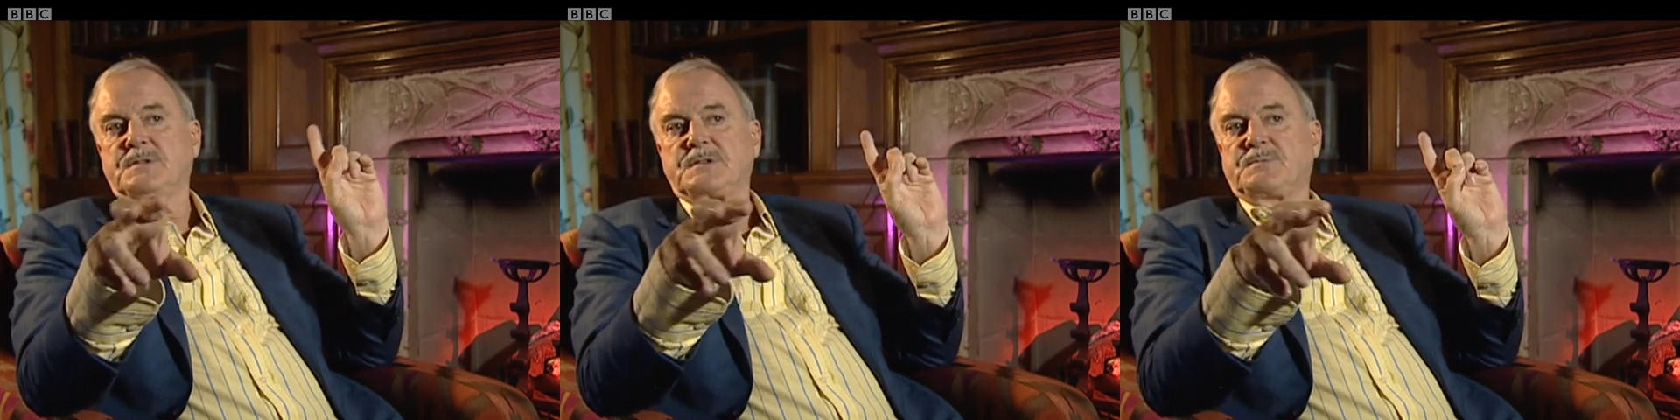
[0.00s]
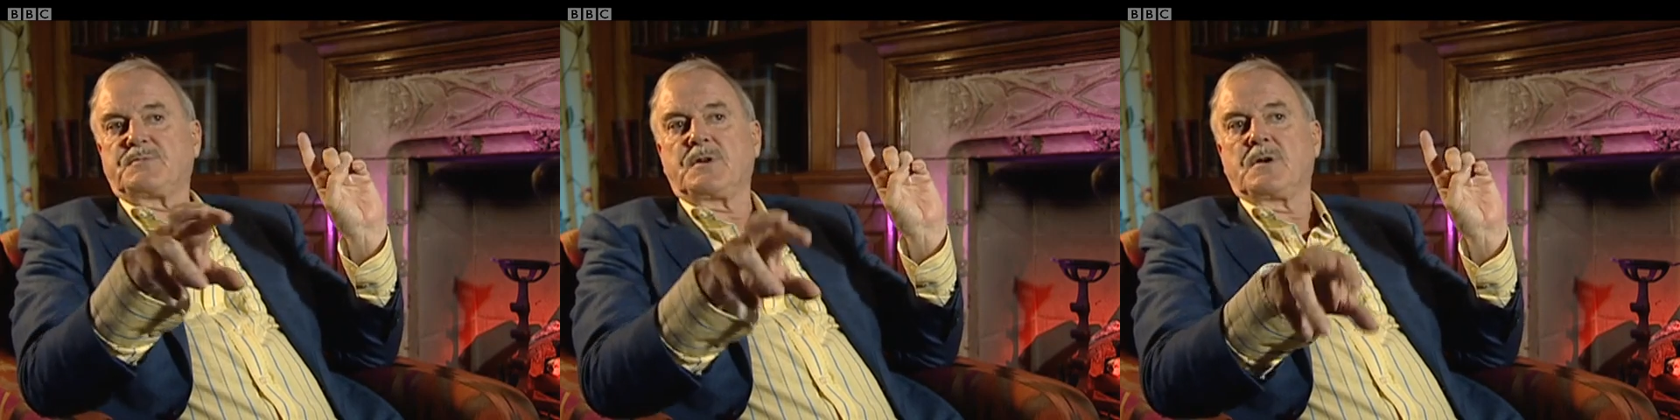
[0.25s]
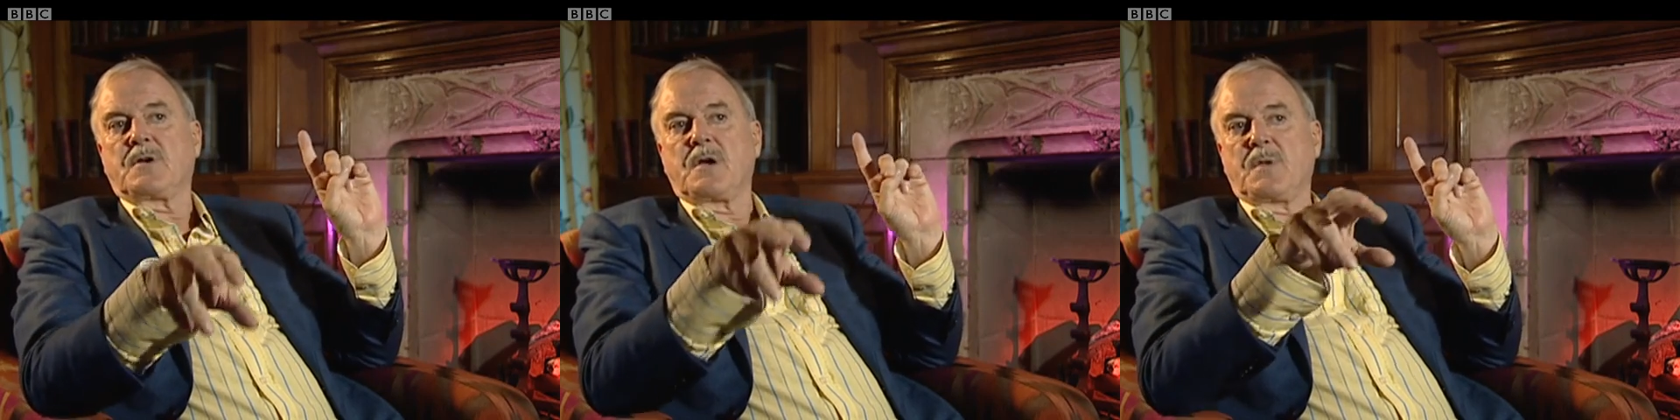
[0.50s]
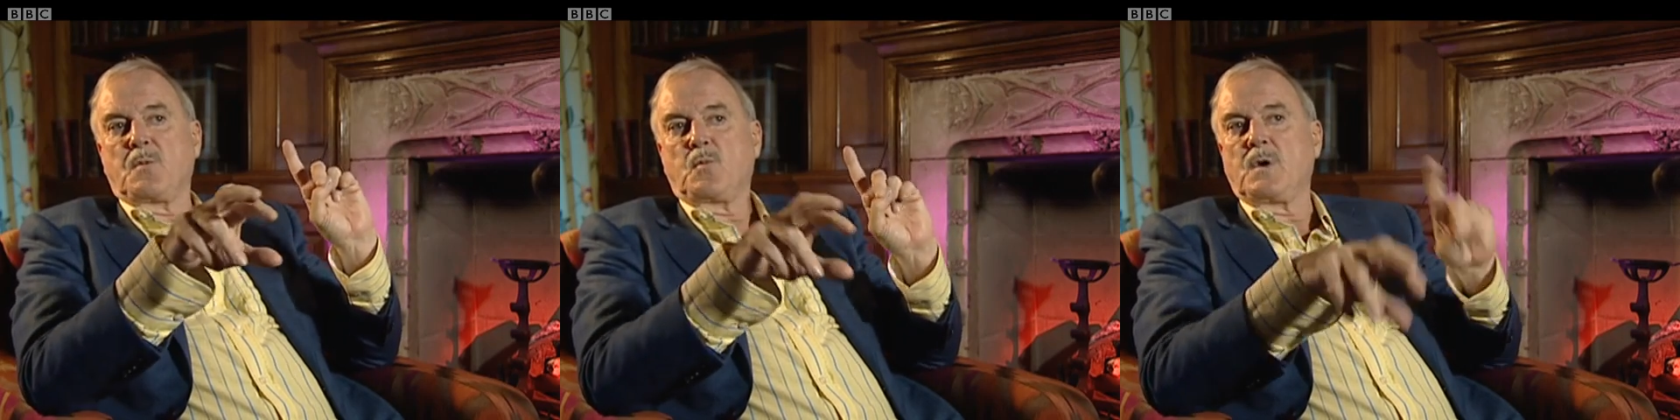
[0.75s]
this program
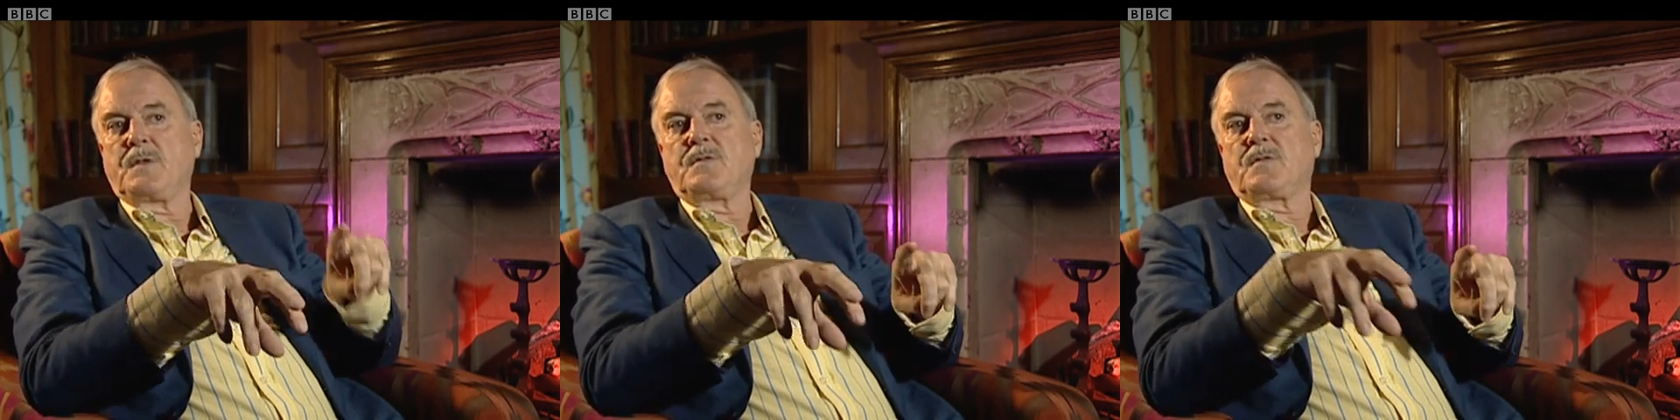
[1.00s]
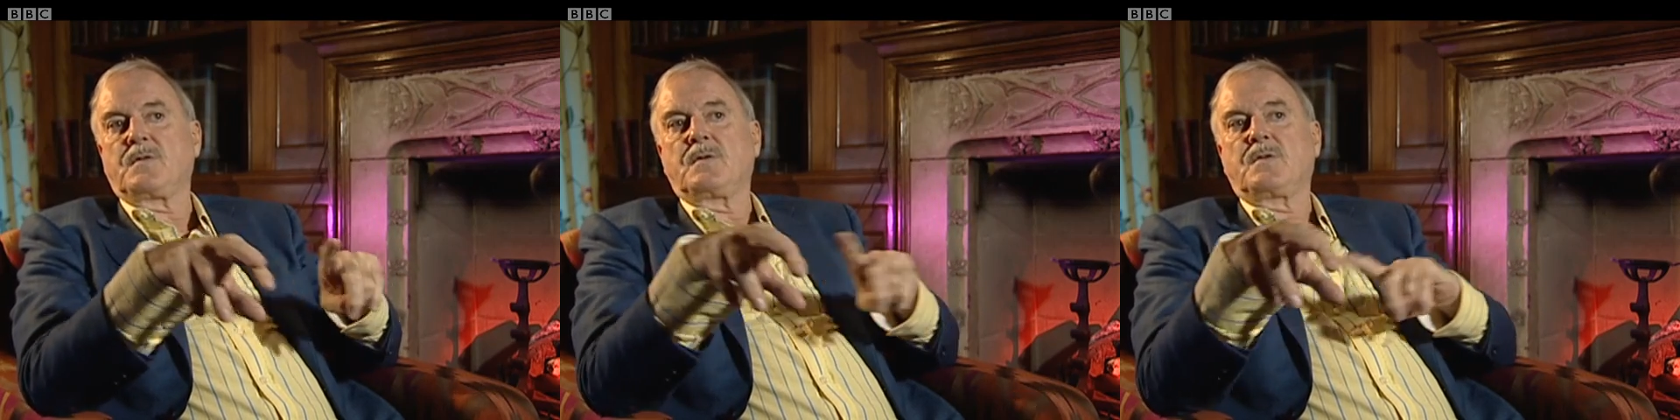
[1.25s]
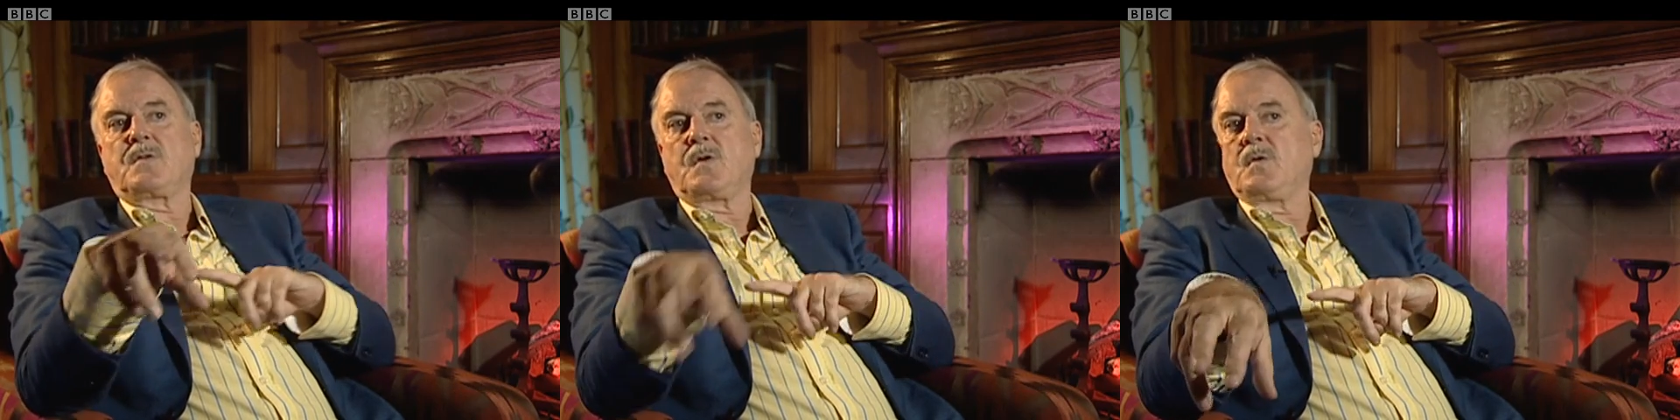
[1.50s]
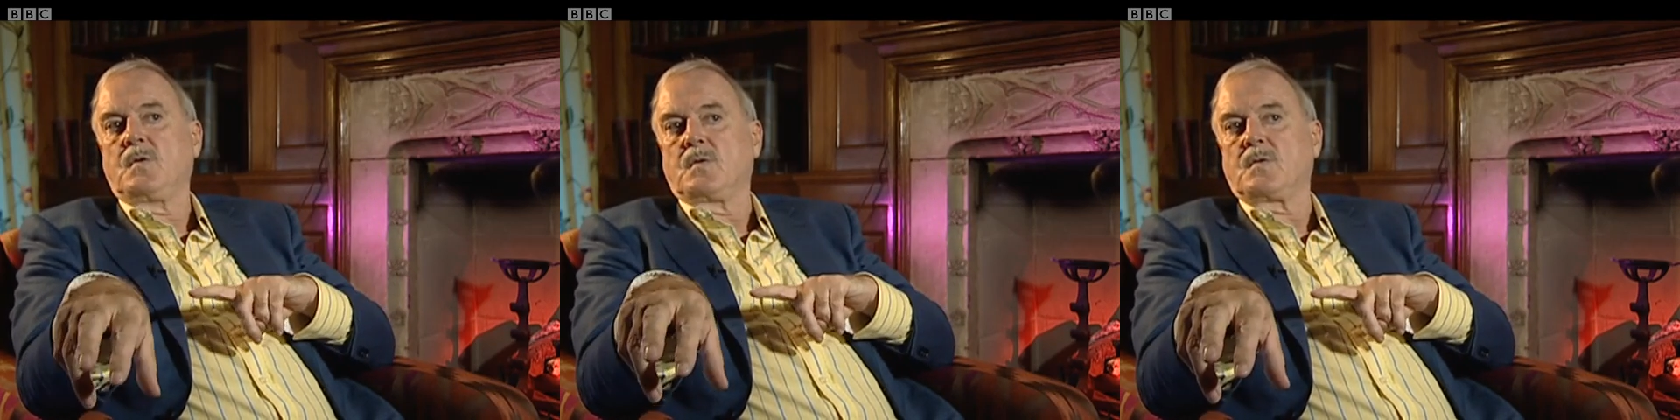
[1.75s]
in ones and
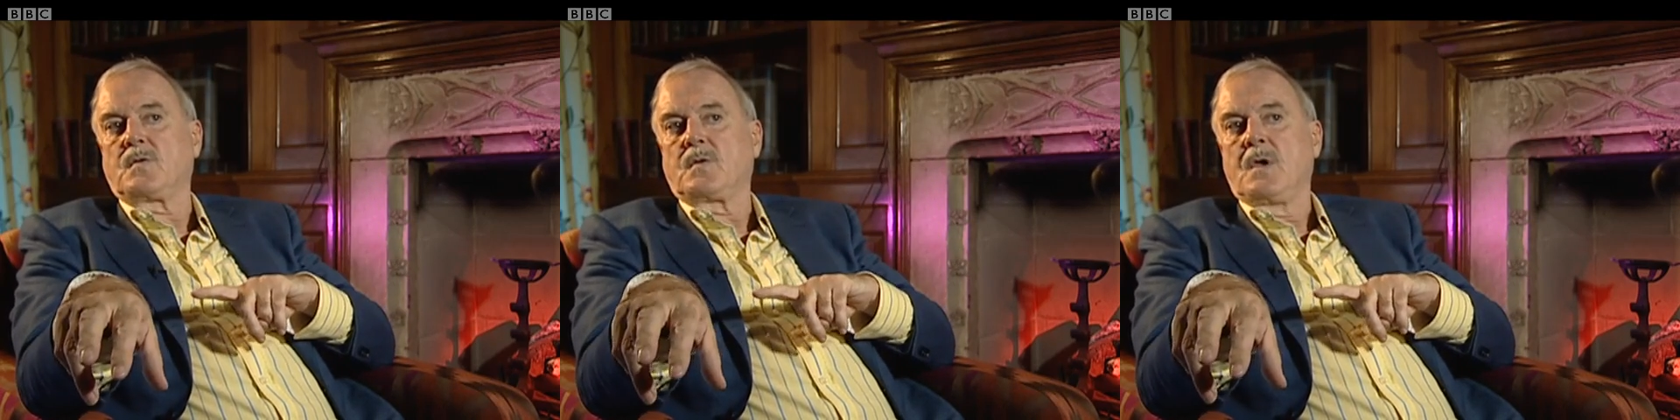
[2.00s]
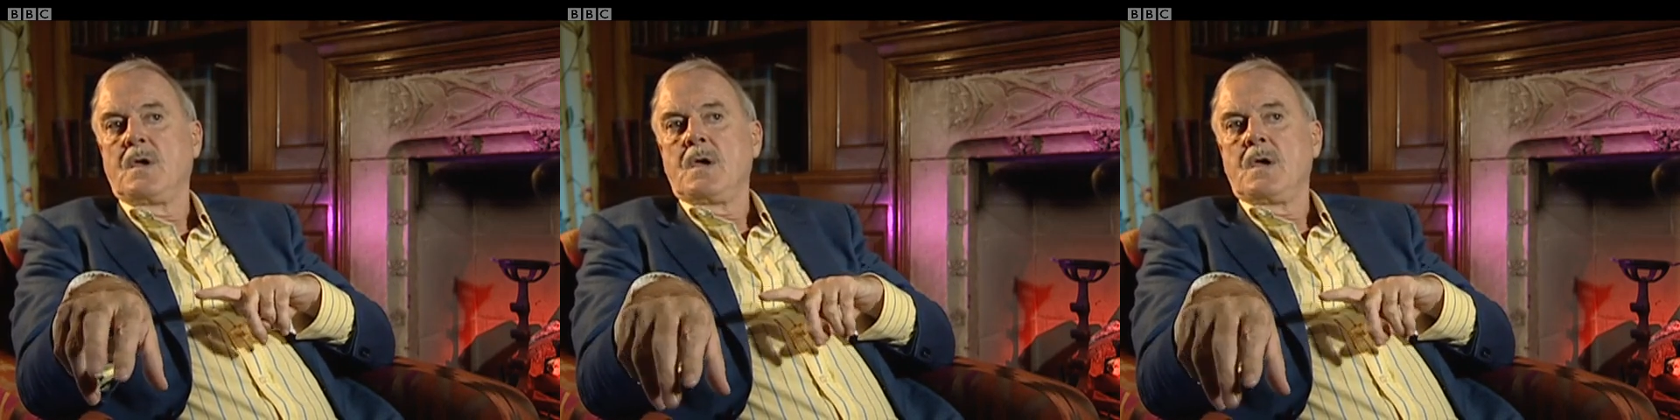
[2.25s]
twos